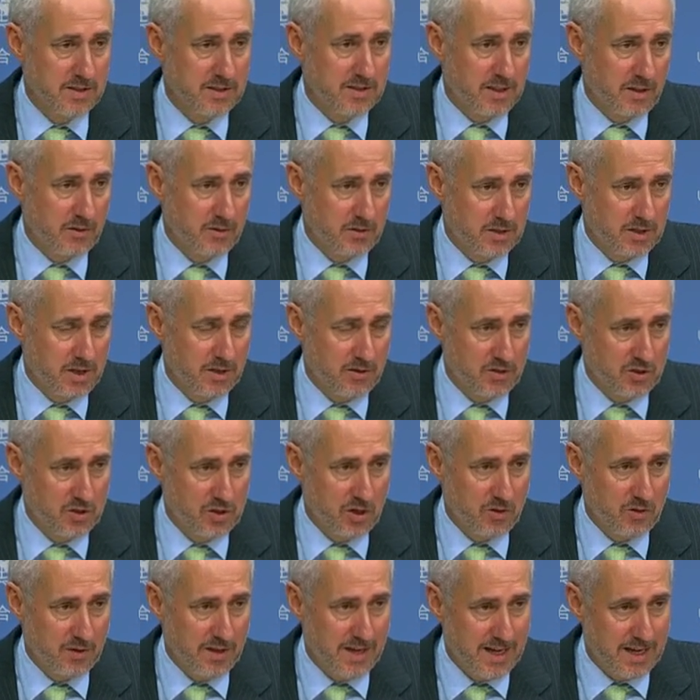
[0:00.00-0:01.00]
The Secretary
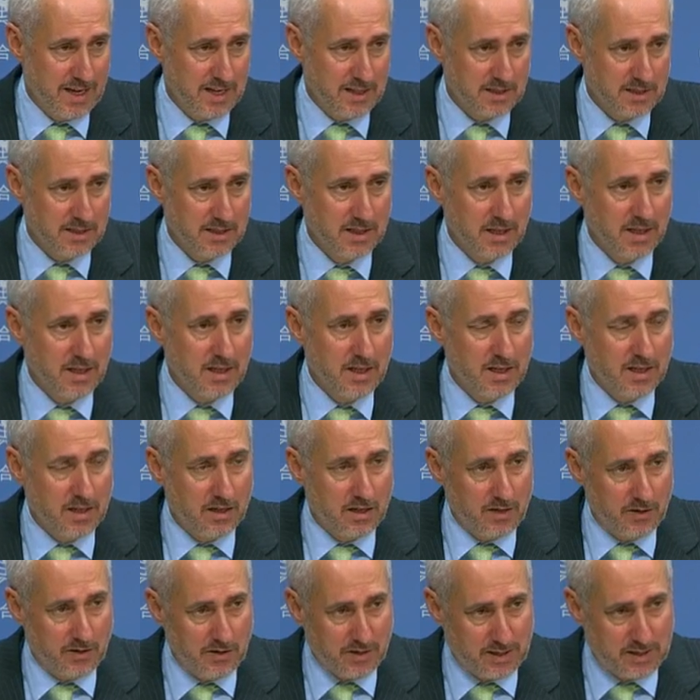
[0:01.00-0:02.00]
General has
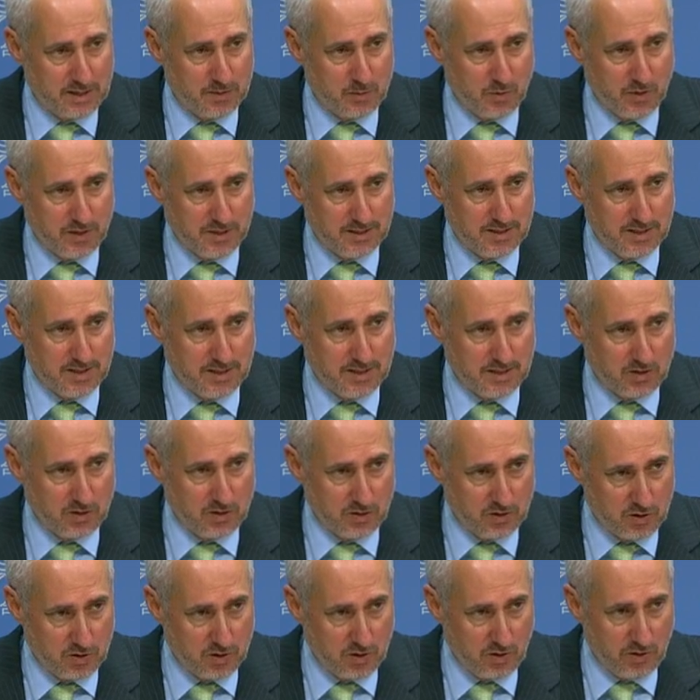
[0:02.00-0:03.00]
uh, expressed his
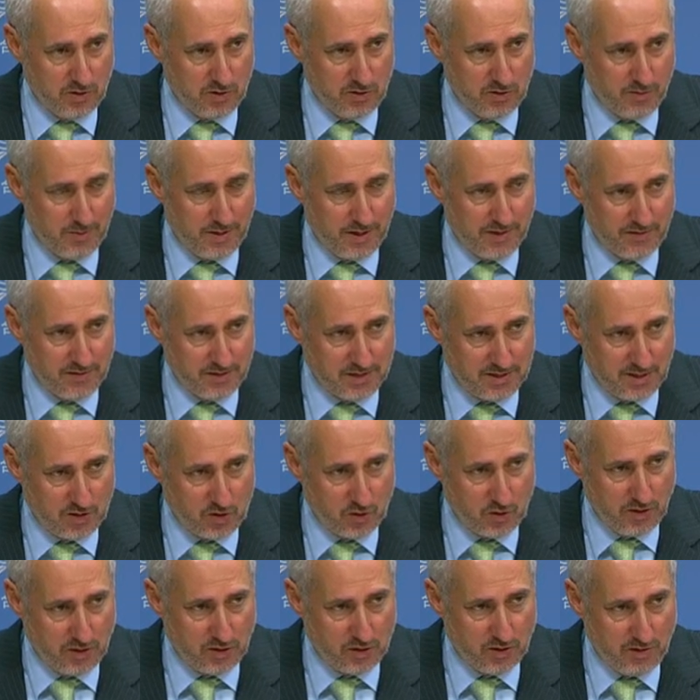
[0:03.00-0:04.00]
concern about the
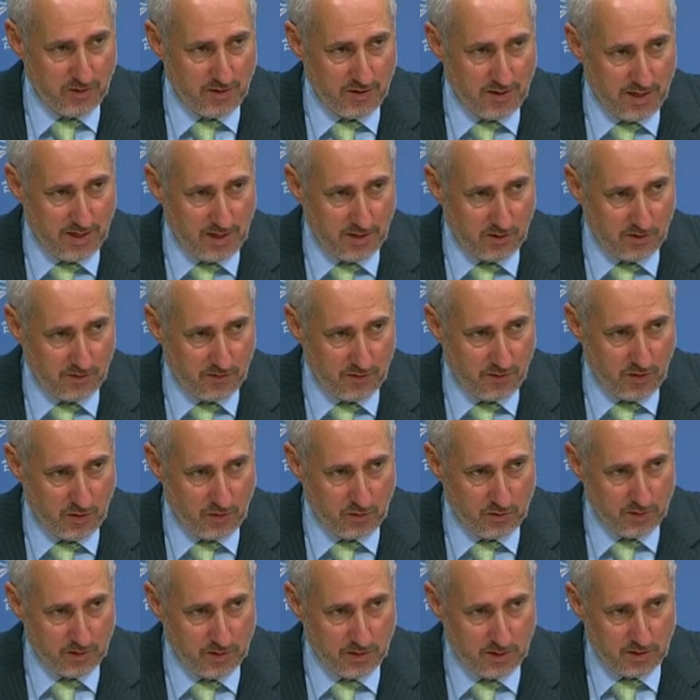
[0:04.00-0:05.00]
situation in the
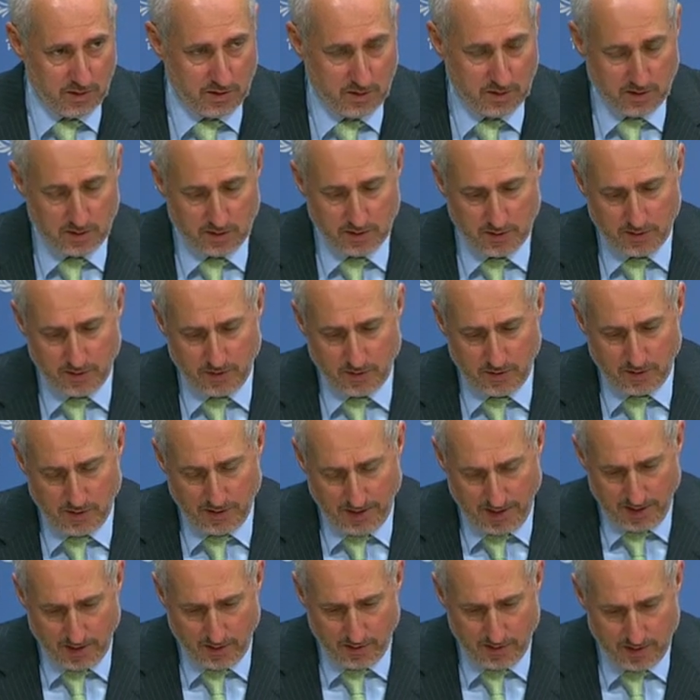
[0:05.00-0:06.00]
Anglophone uh,
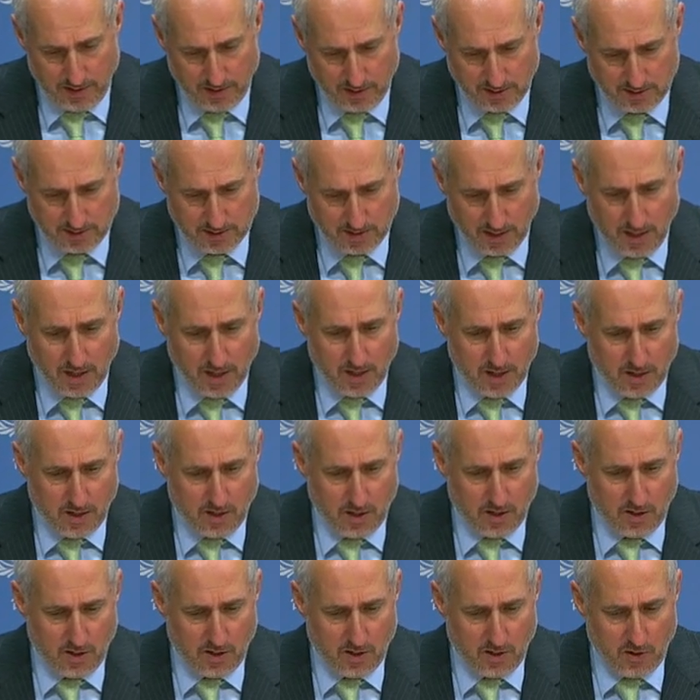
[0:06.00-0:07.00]
areas.
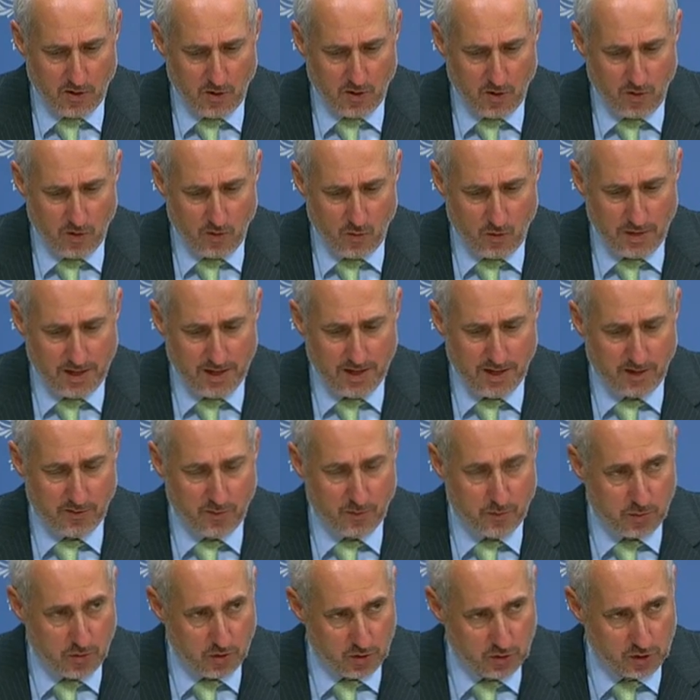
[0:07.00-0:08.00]
Uh, we
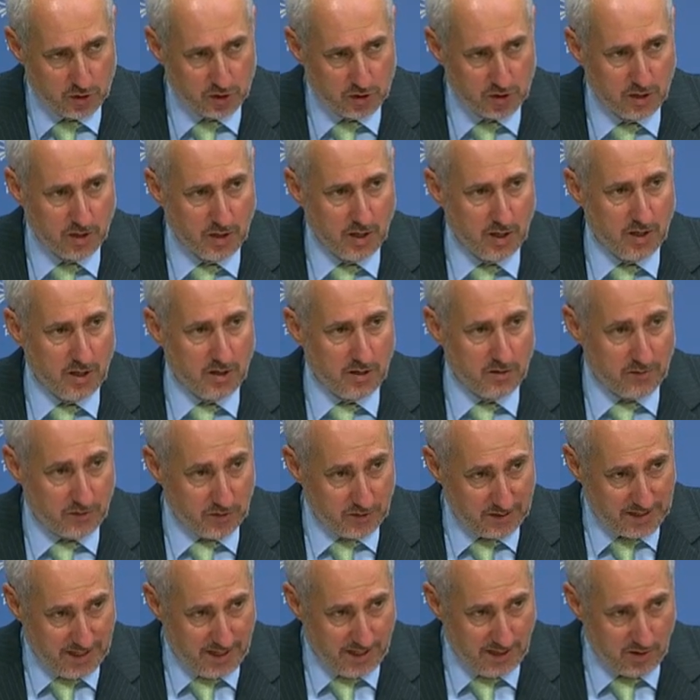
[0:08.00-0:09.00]
have pushed
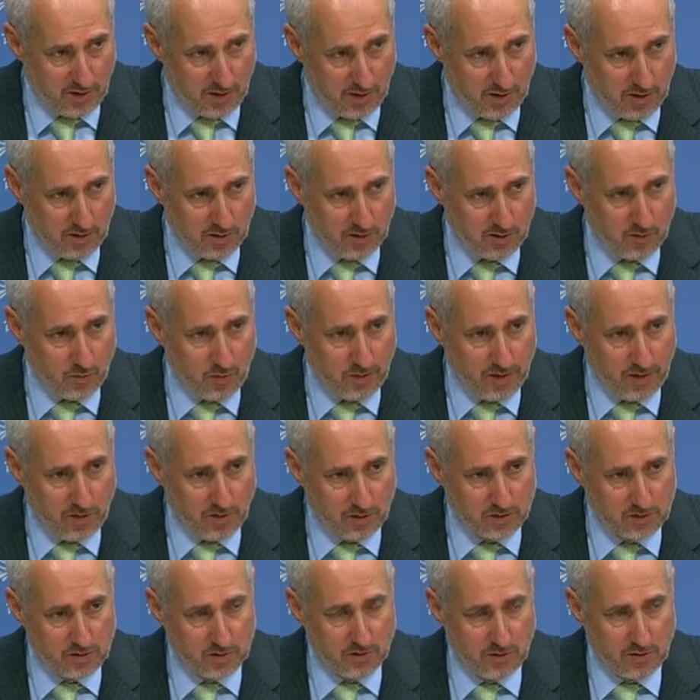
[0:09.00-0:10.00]
for dialogue. We
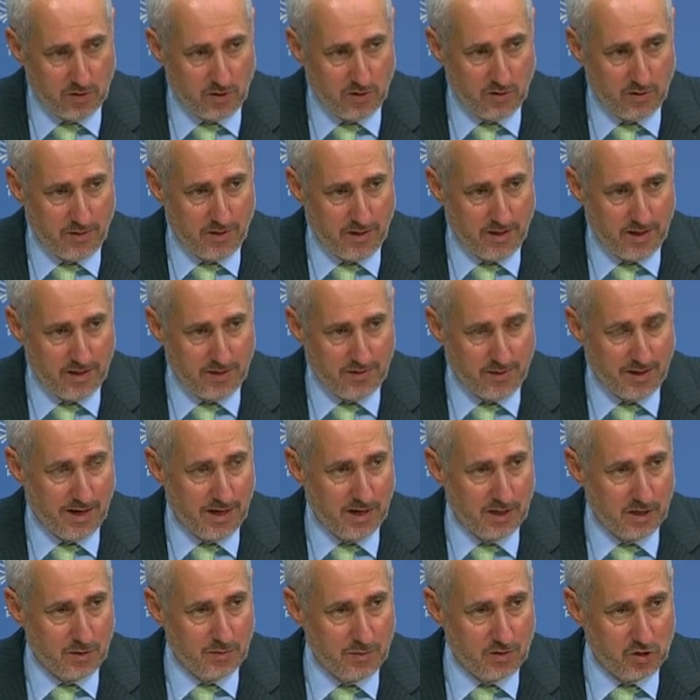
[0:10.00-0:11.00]
also know that the
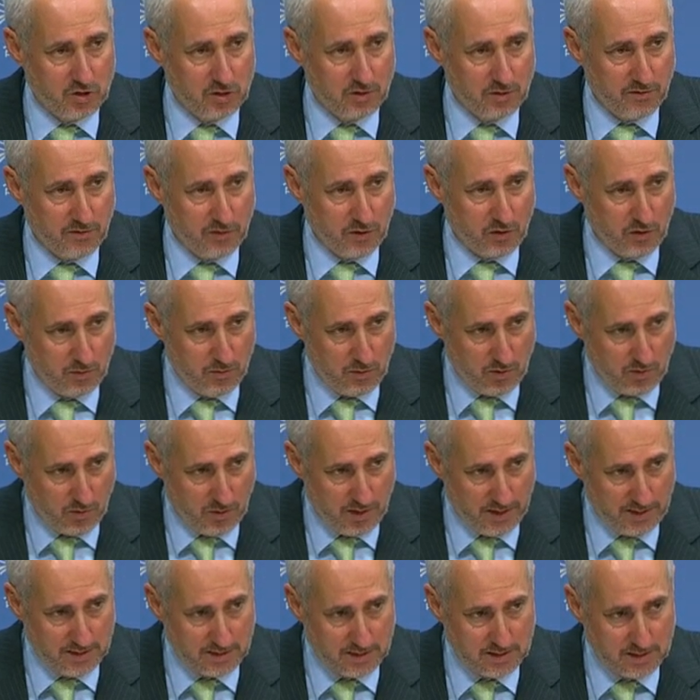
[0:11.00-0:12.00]
High Commissioner for Human
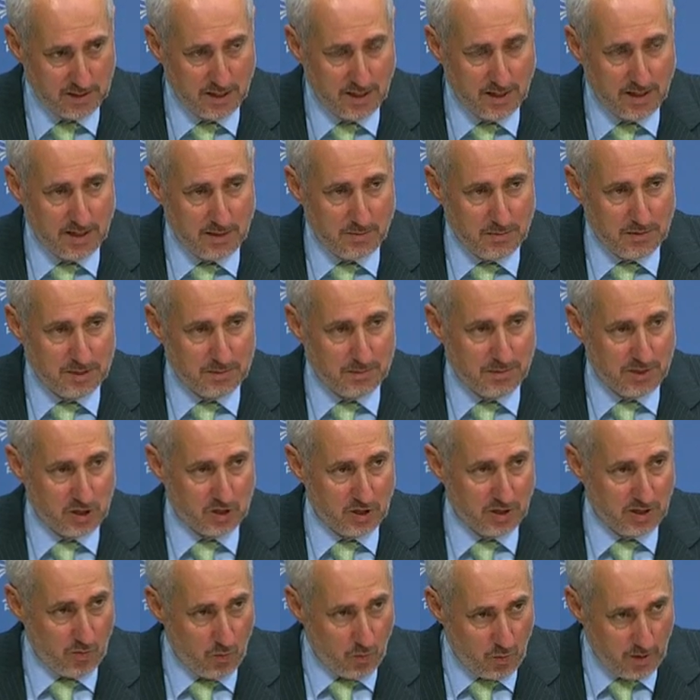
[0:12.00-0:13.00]
Rights,
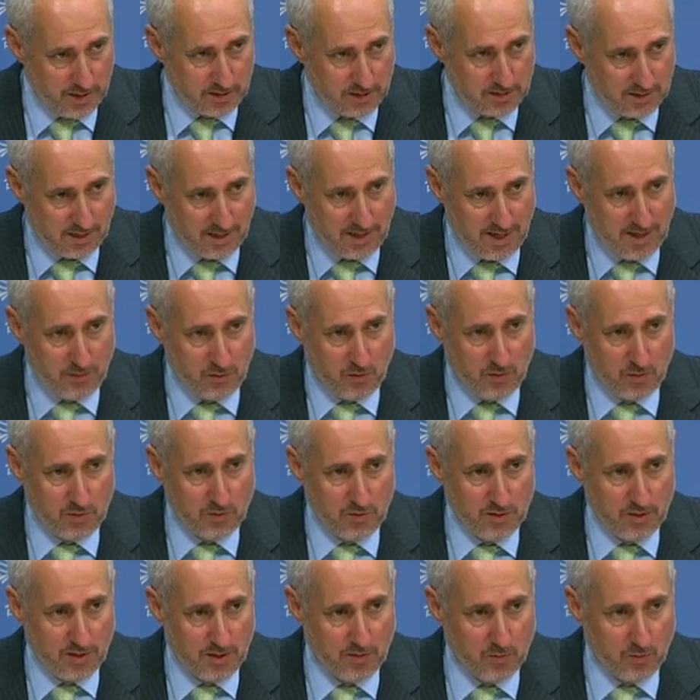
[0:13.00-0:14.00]
especially, went to
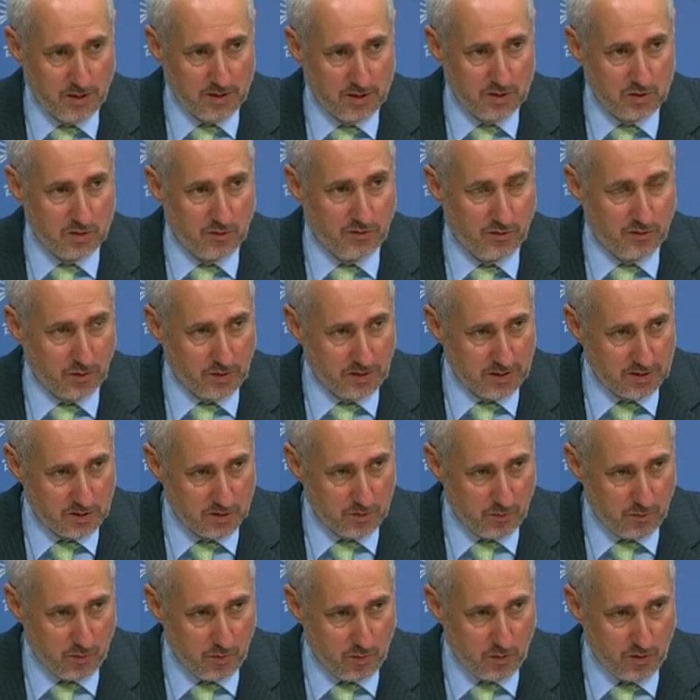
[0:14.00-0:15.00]
Cameroon, and we fully
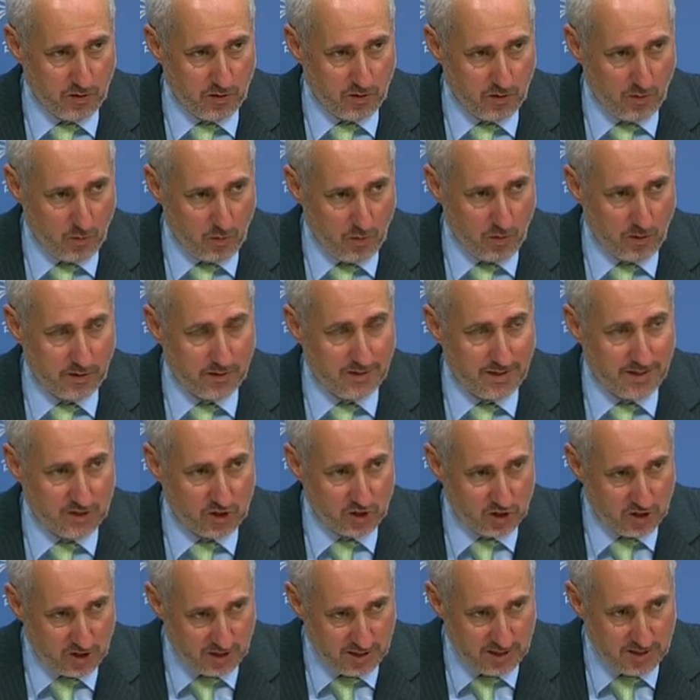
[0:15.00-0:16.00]
support the work
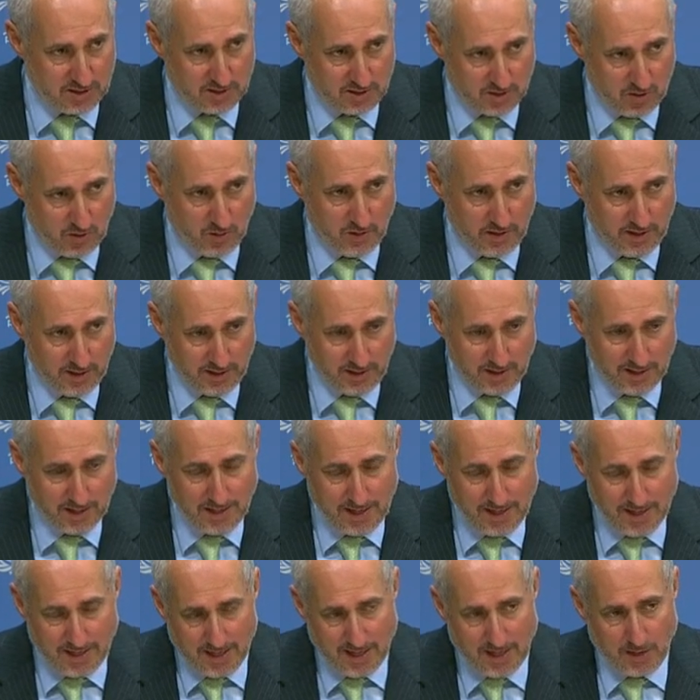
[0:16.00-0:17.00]
that she's doing.
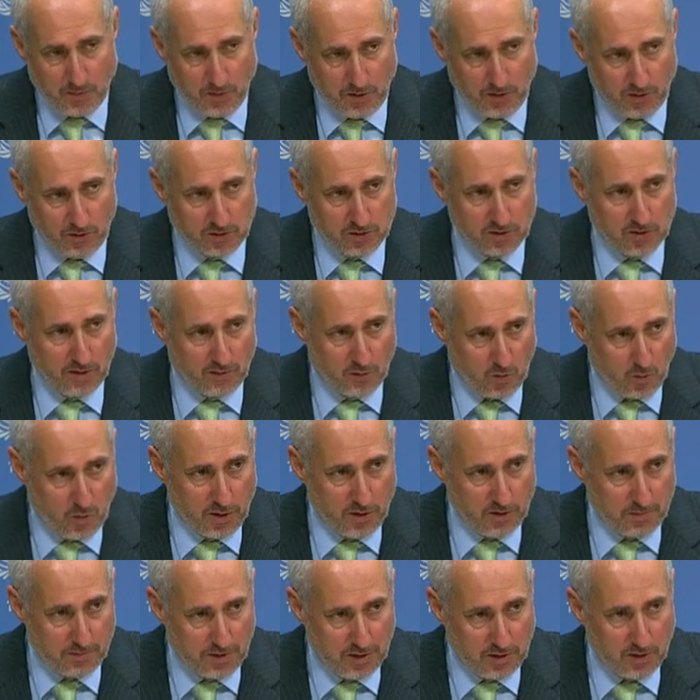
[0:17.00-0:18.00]
And we also have
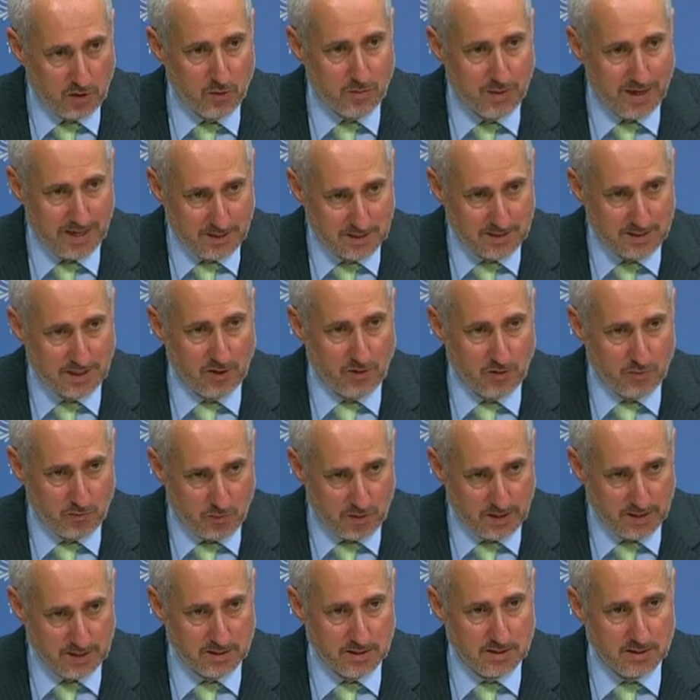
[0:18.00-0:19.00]
quite a big humanitarian
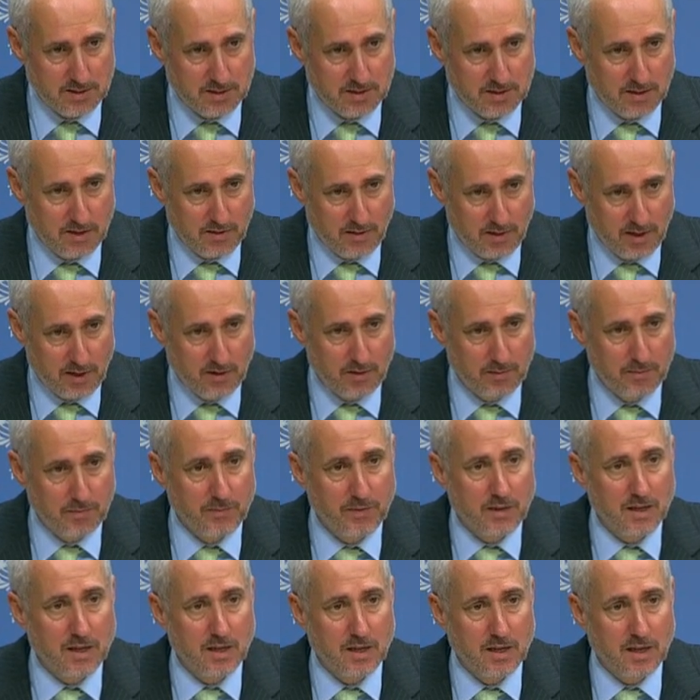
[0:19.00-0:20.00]
presence there.
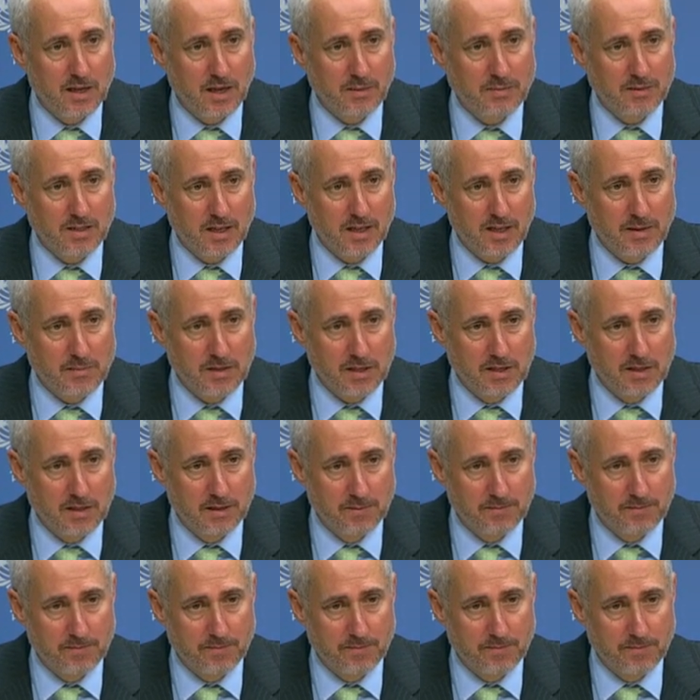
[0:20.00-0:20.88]
Abdelhamid.